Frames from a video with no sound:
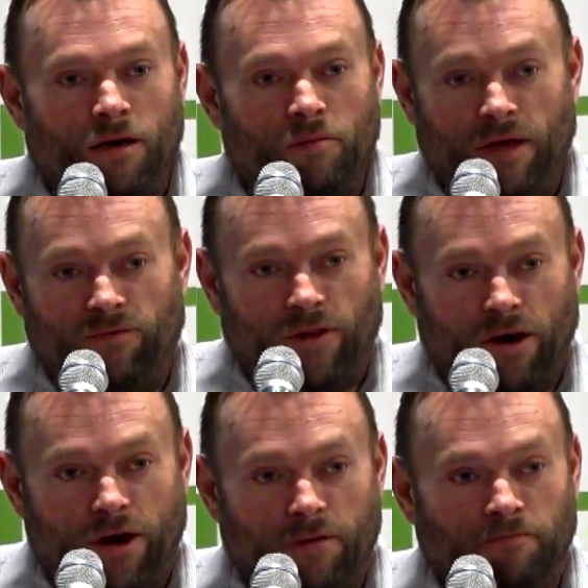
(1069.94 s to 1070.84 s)
pit
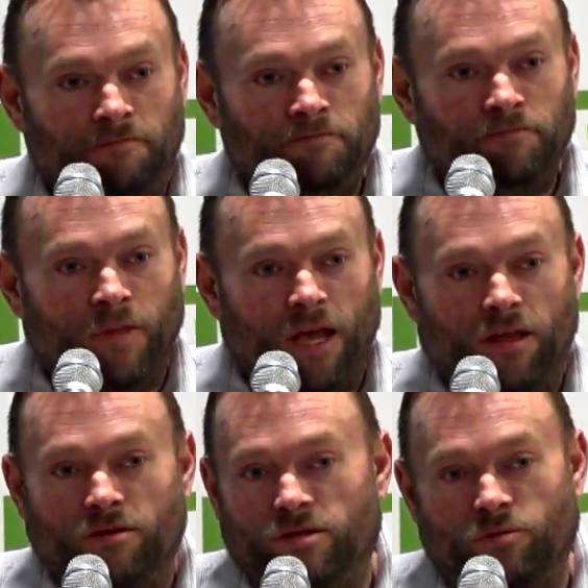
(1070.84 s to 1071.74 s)
flaring,
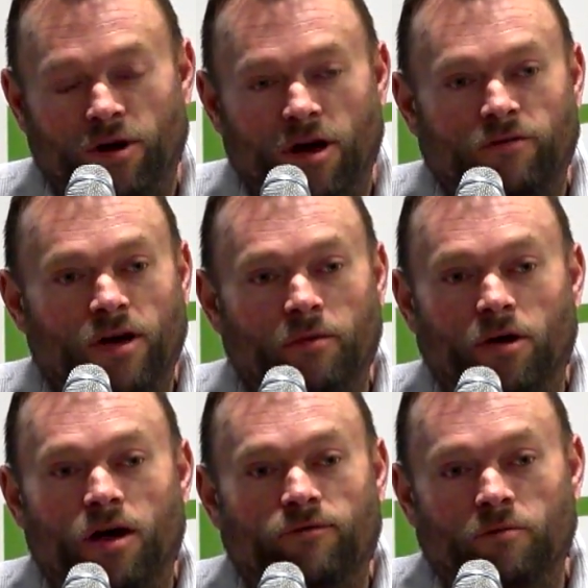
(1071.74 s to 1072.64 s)
and there's runoff
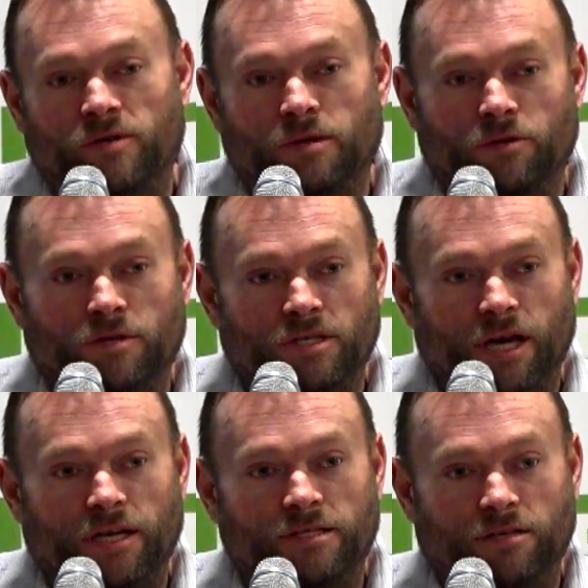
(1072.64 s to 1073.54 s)
coming off from some of those
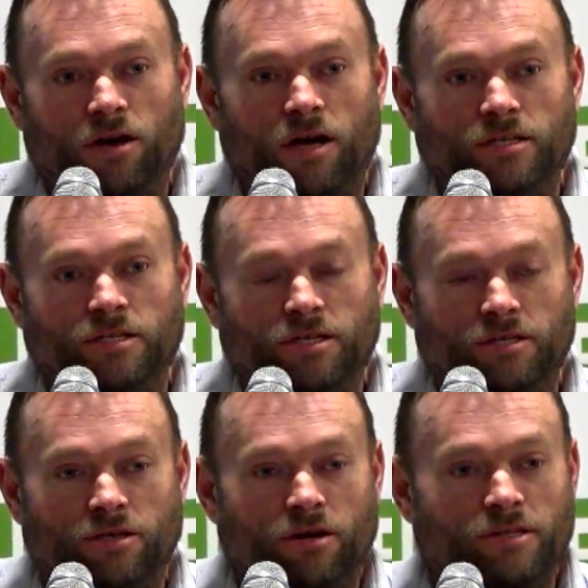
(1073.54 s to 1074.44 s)
sites and causing
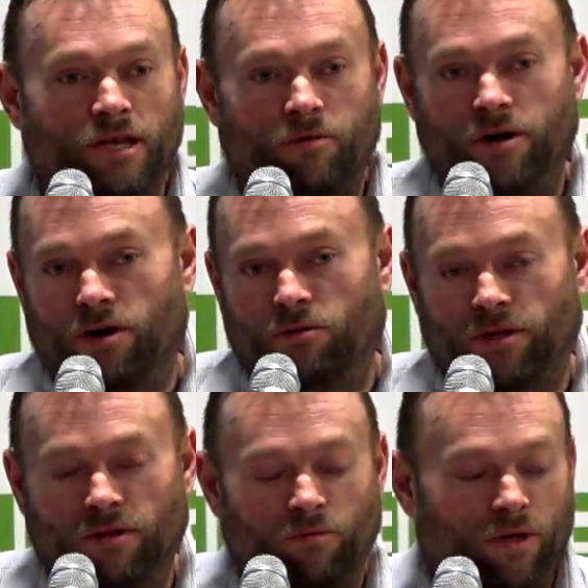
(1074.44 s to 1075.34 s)
concerns. They want to know
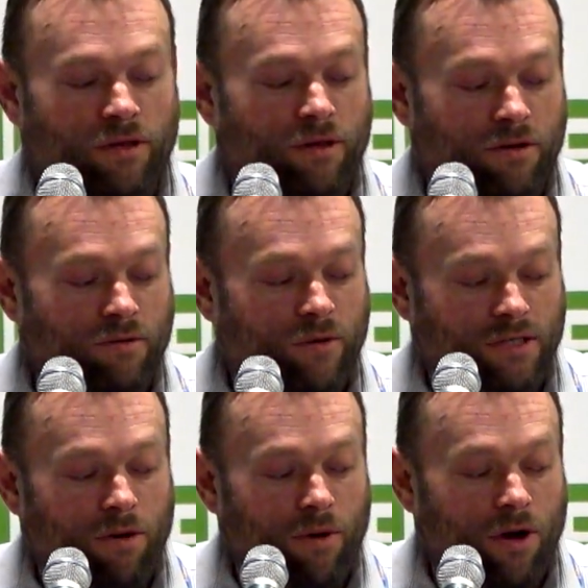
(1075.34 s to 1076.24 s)

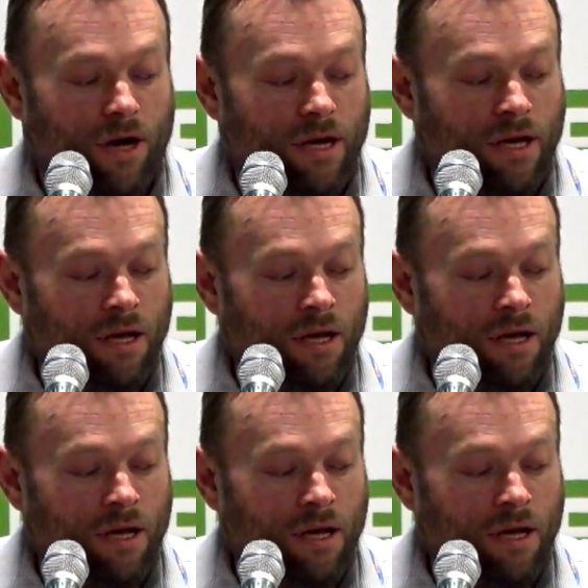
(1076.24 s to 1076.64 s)
what's going on.